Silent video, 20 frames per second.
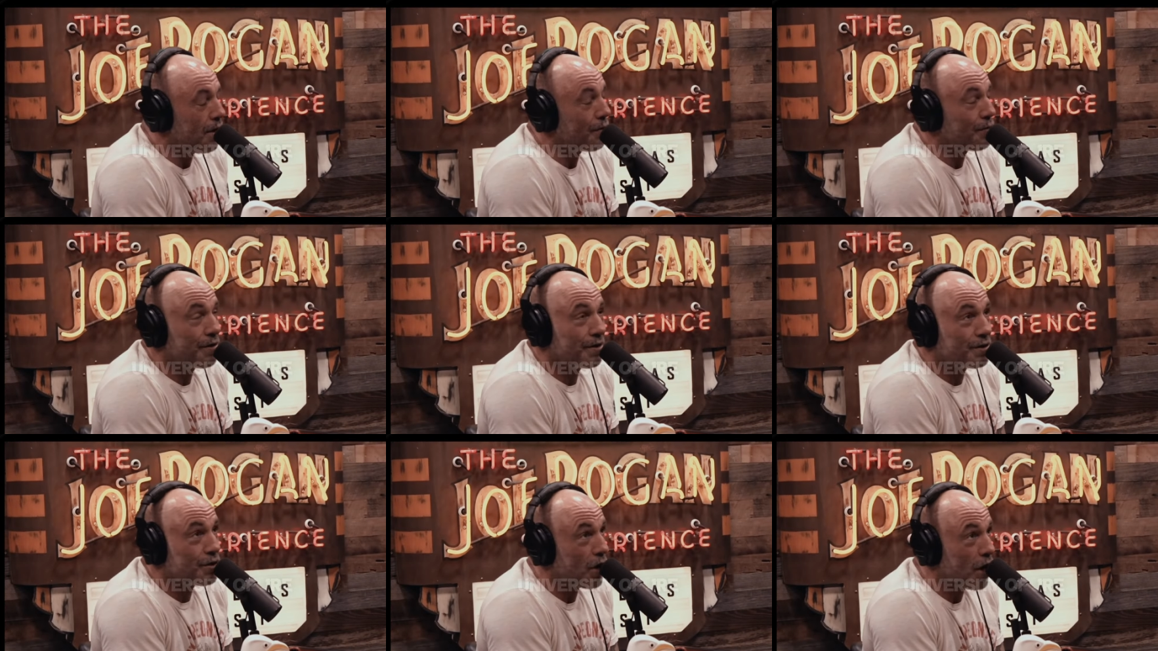No,
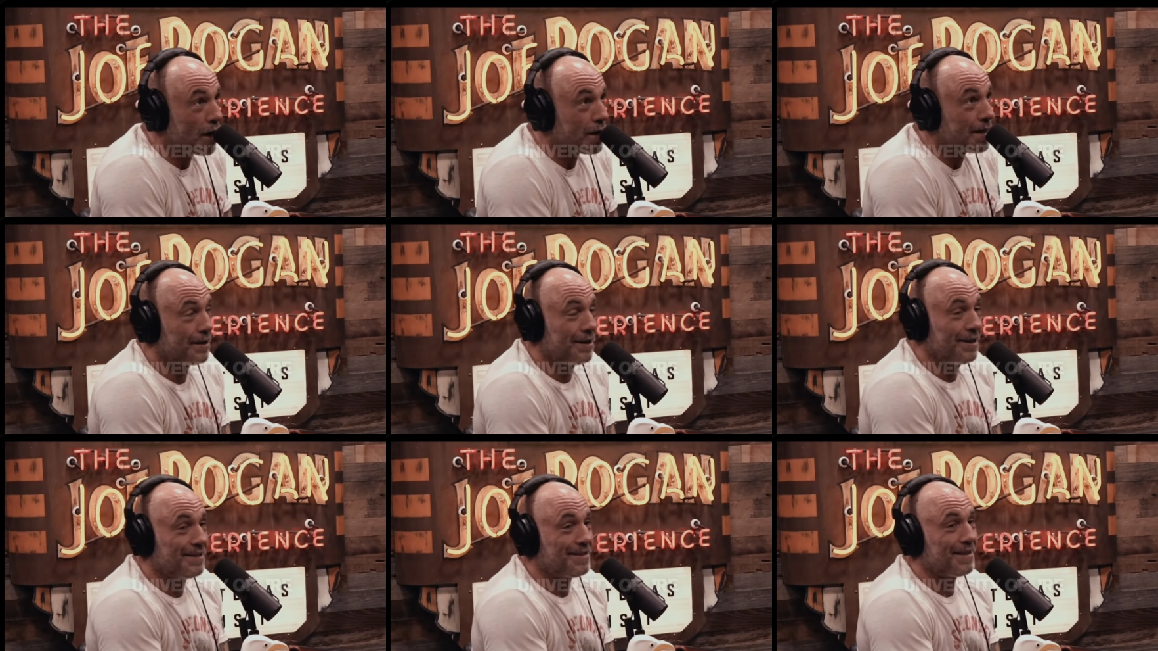they're talking.
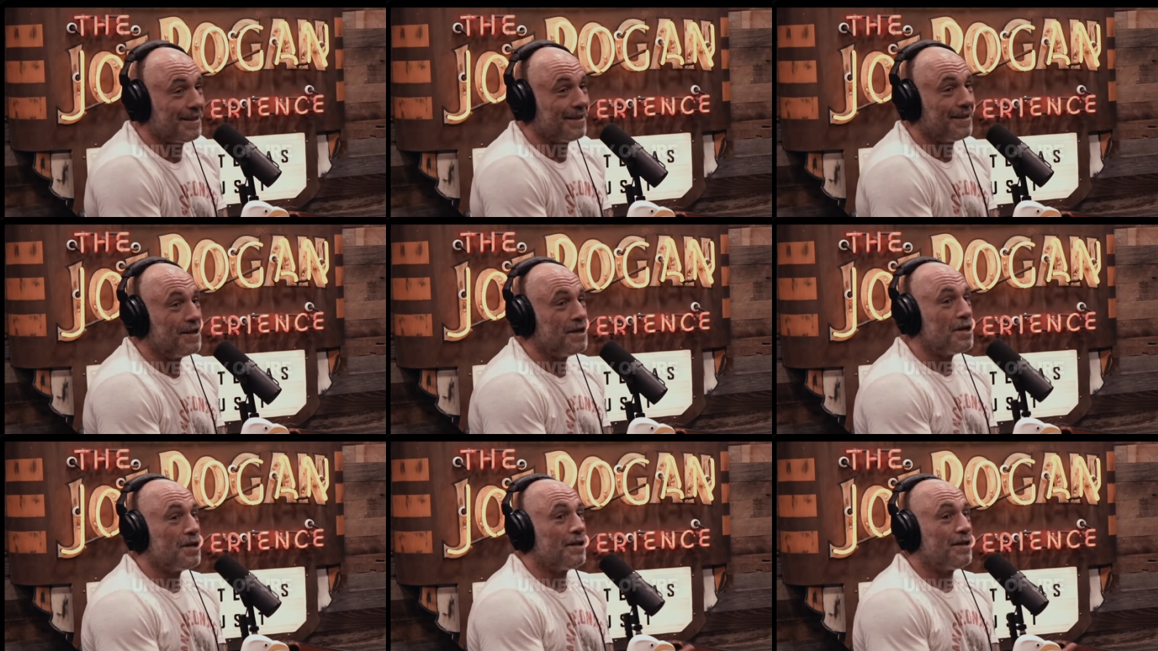They have
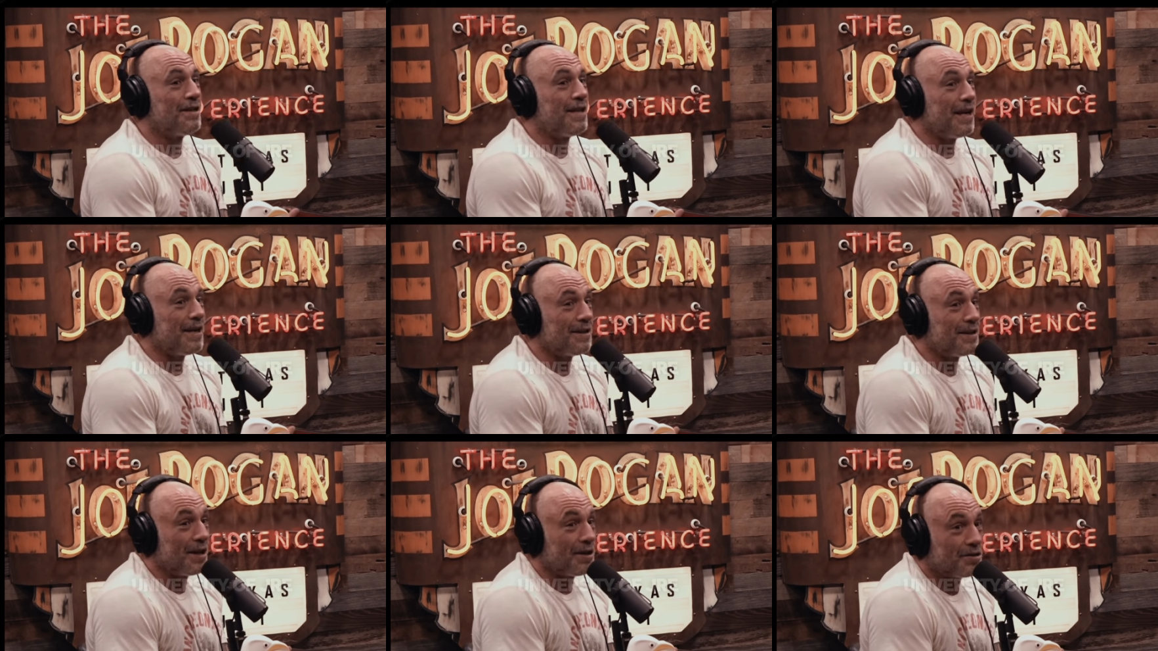
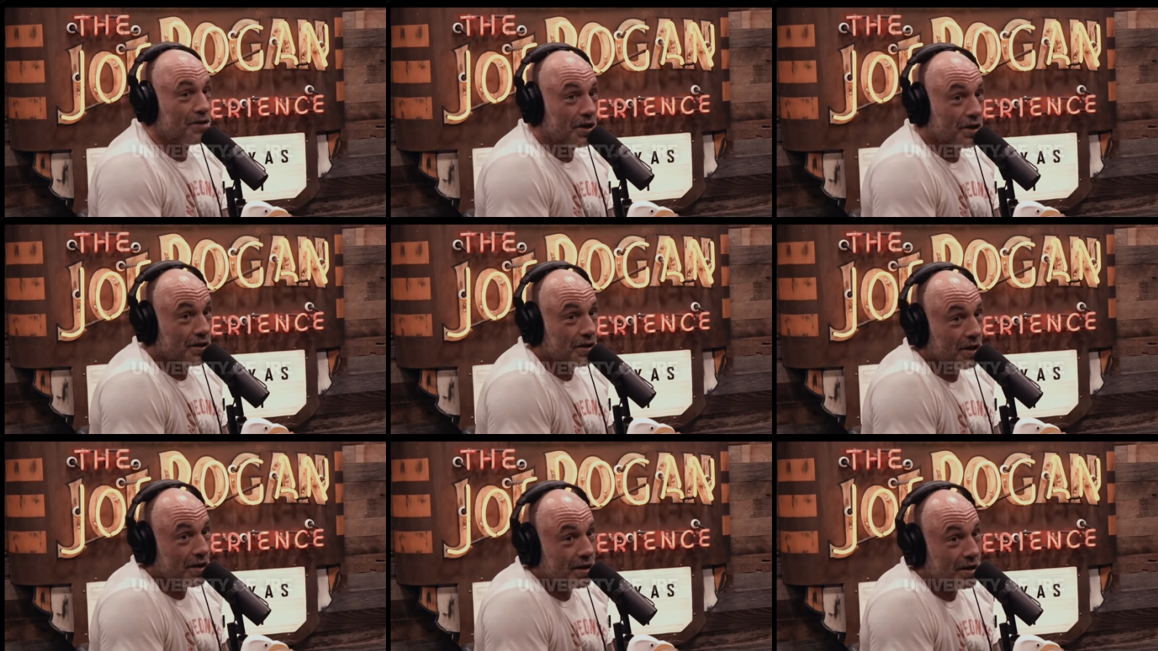concentration they're,
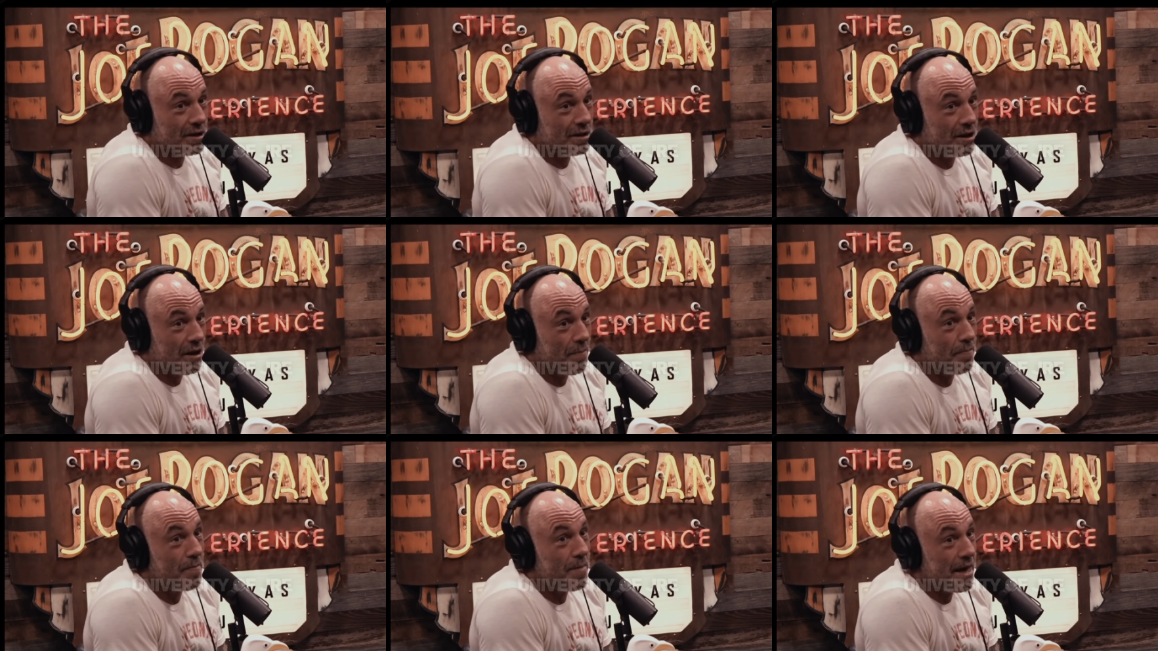they're, camps. They're, they're